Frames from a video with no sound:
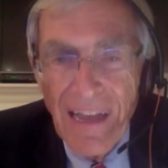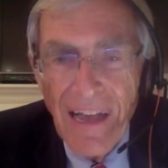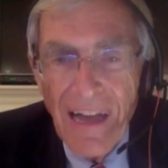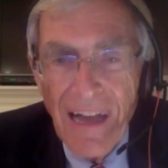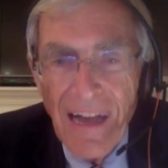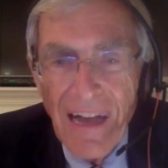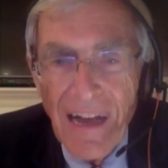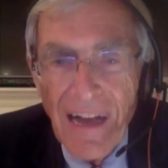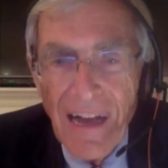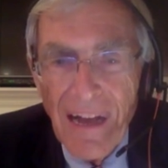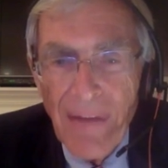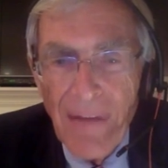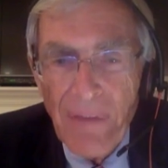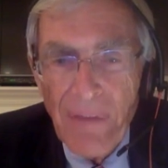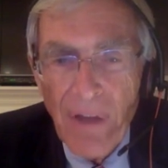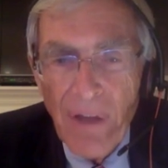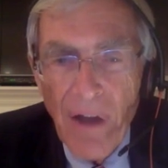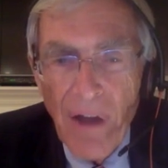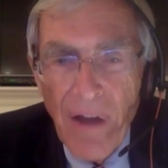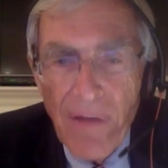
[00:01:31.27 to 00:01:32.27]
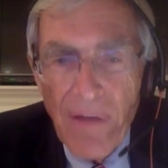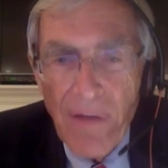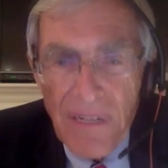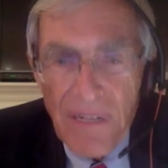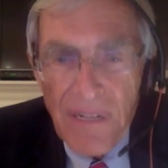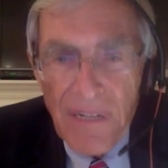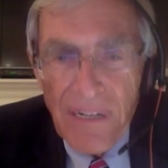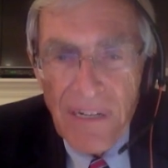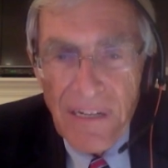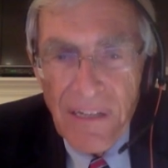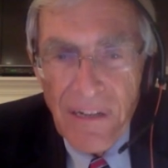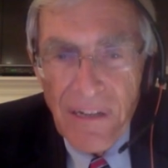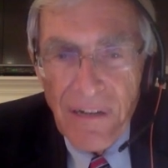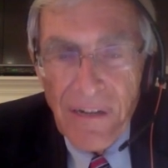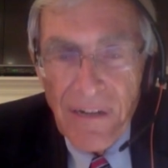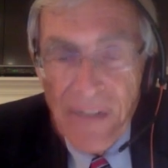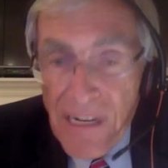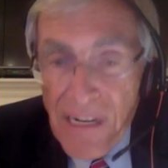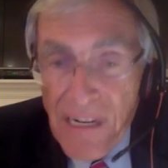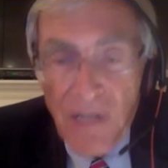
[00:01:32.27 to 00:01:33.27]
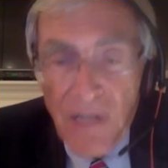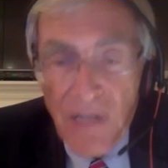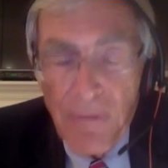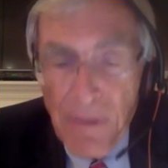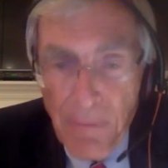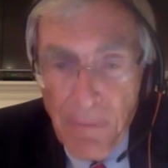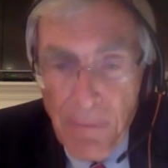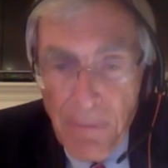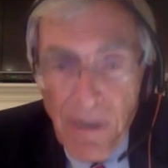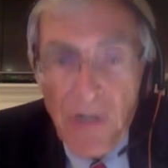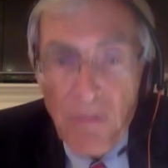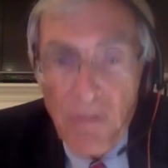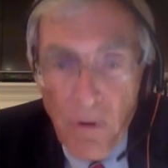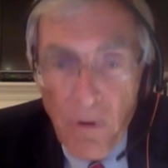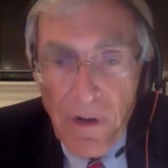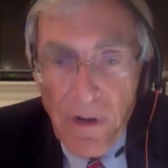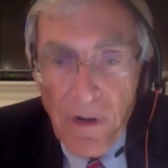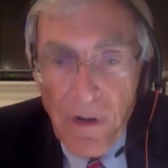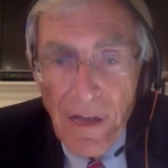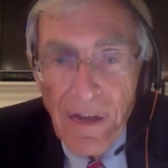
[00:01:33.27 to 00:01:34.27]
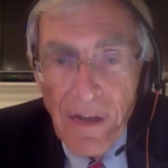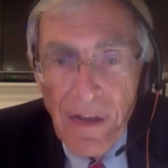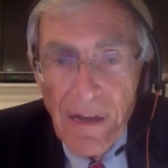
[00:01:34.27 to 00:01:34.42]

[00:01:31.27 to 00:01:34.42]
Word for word: Uh, obviously, there needs to be much more done